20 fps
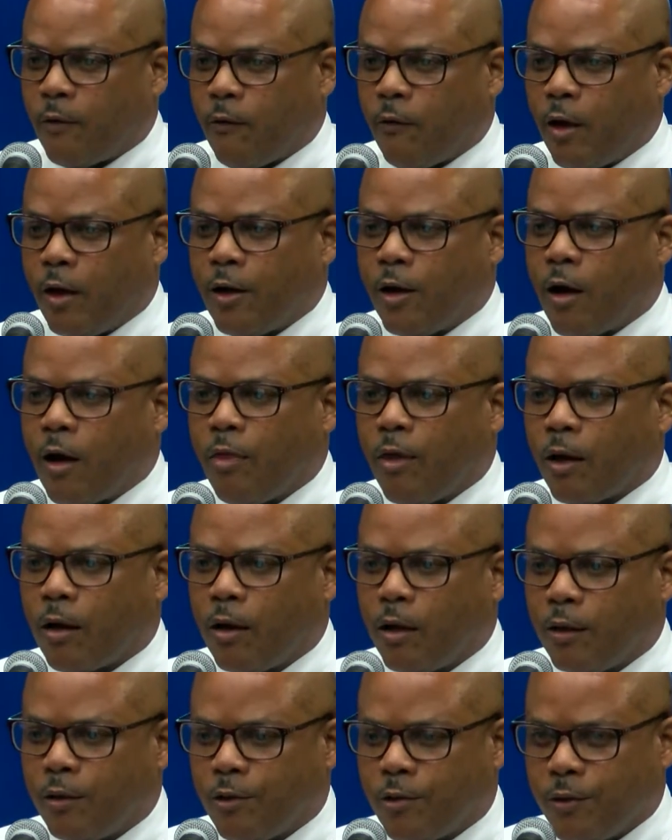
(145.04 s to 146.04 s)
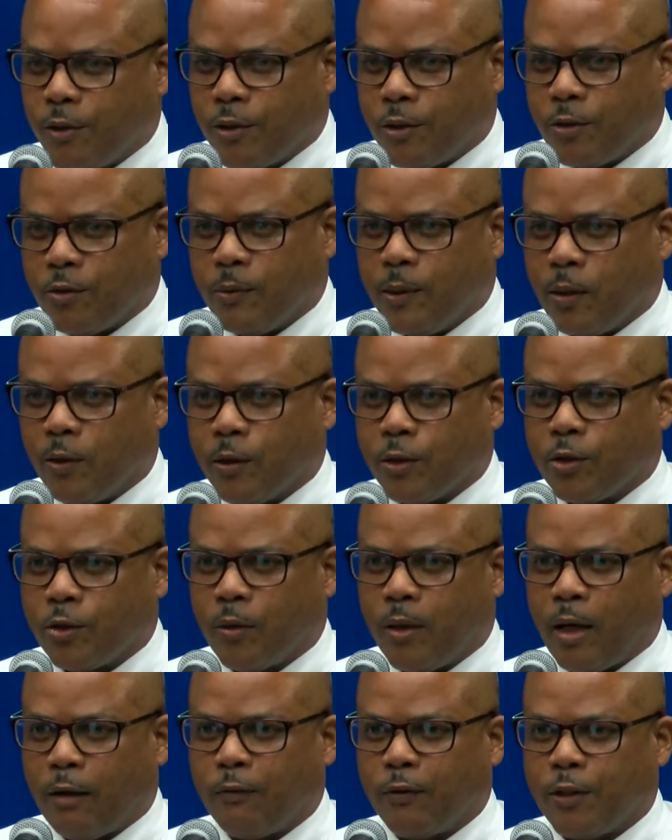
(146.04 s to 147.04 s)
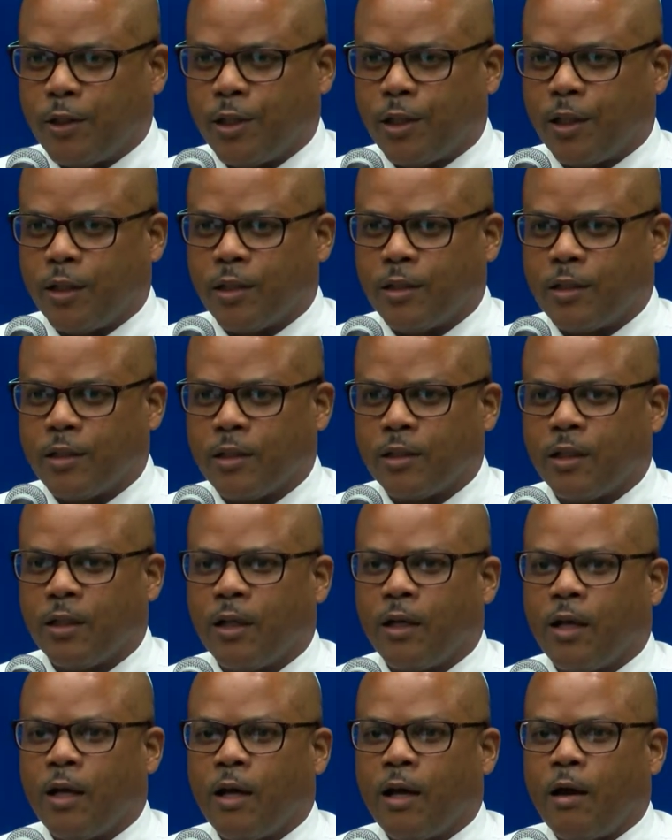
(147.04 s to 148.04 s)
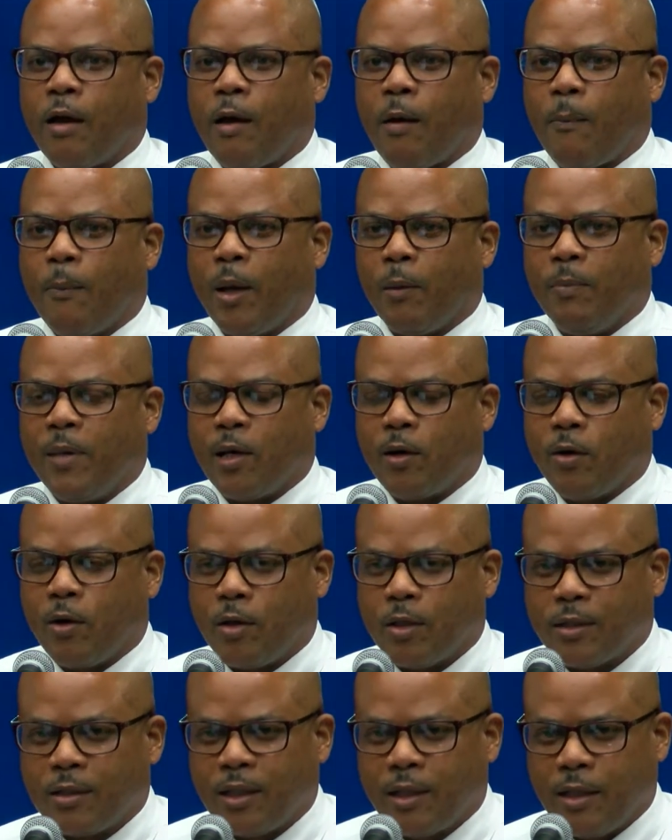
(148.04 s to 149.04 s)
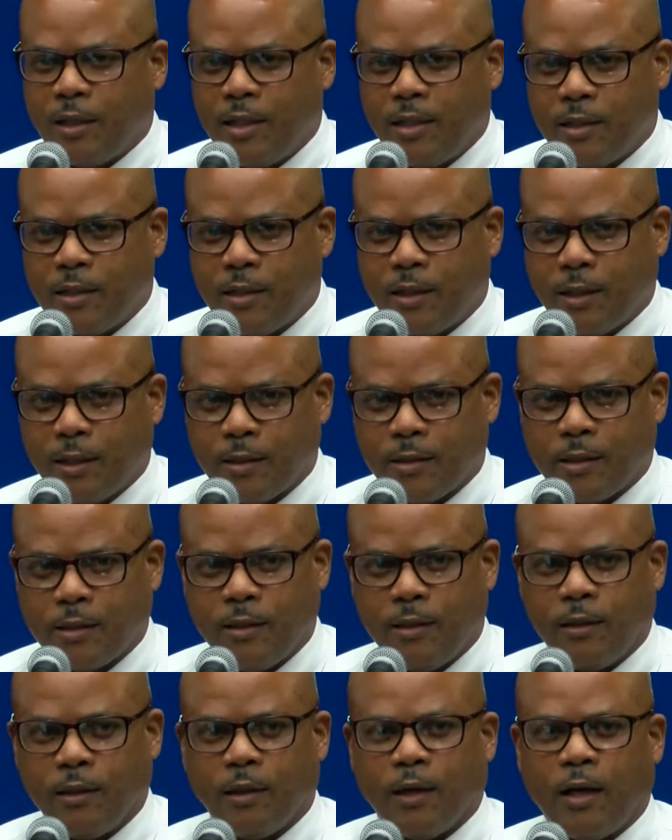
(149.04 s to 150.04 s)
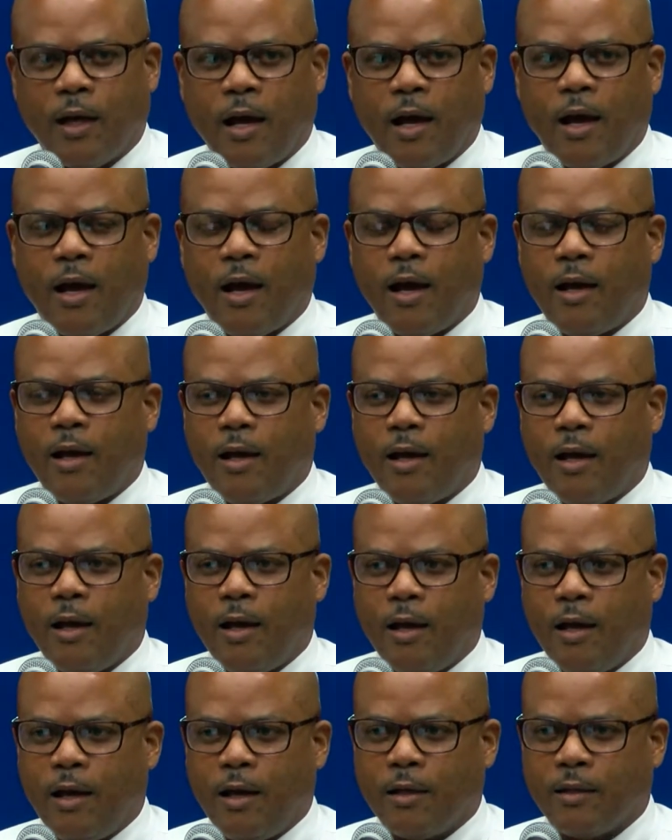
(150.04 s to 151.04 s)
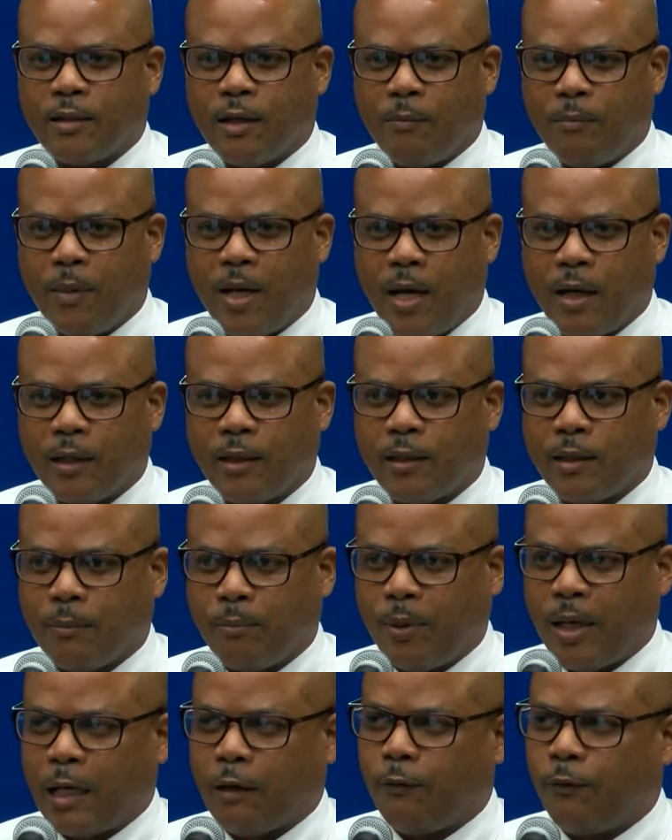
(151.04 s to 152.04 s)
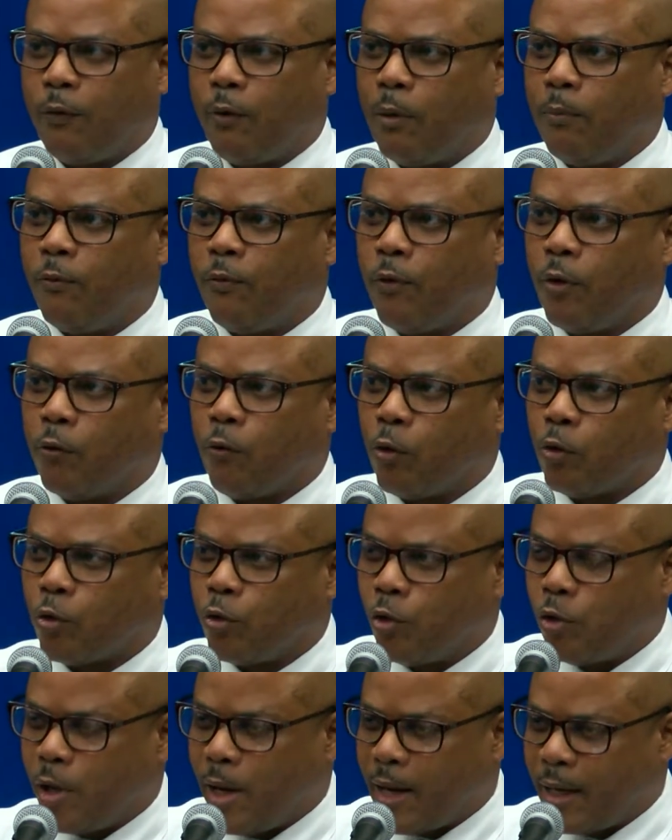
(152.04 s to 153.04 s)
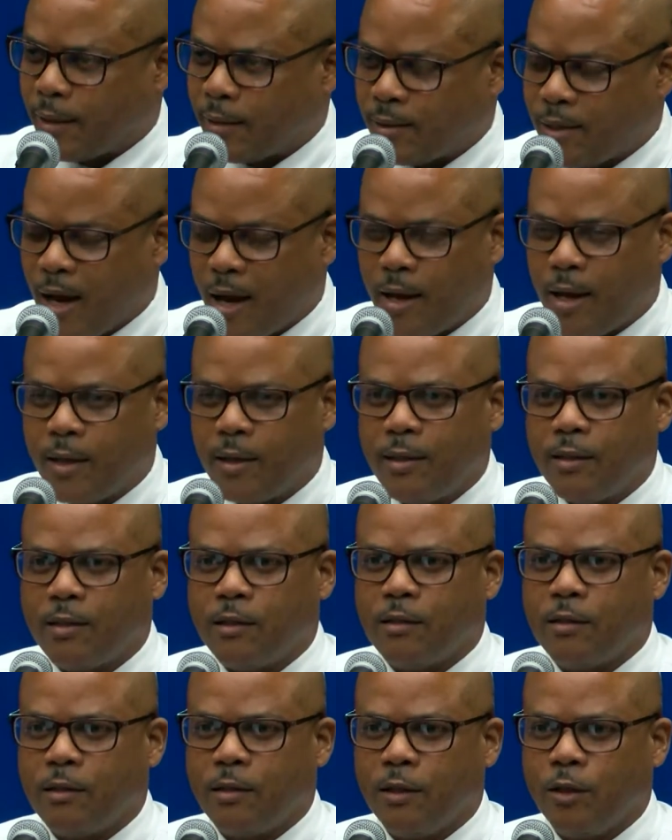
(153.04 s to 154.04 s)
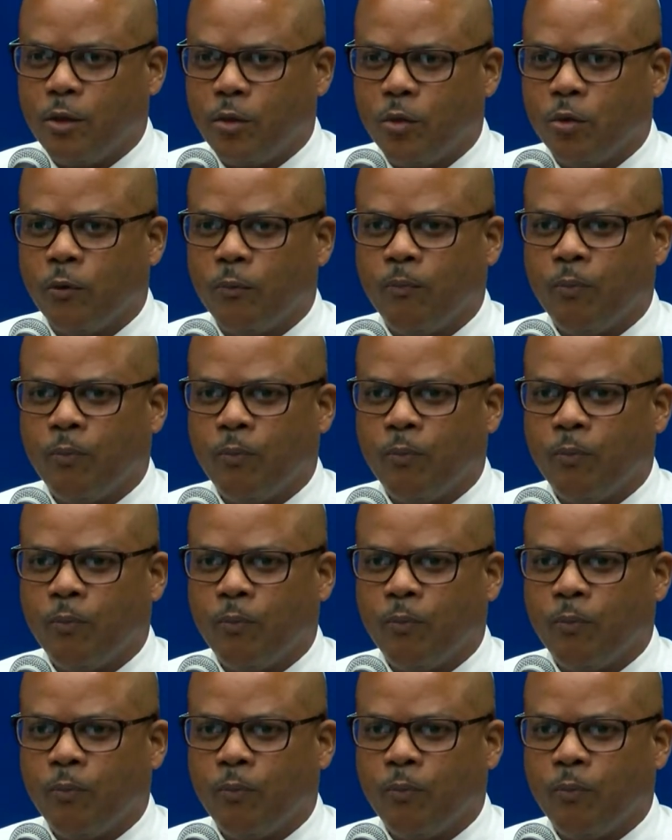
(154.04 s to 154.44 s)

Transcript: In other countries, we also have shares, but because the ECSE is a platform for the entire ECCU,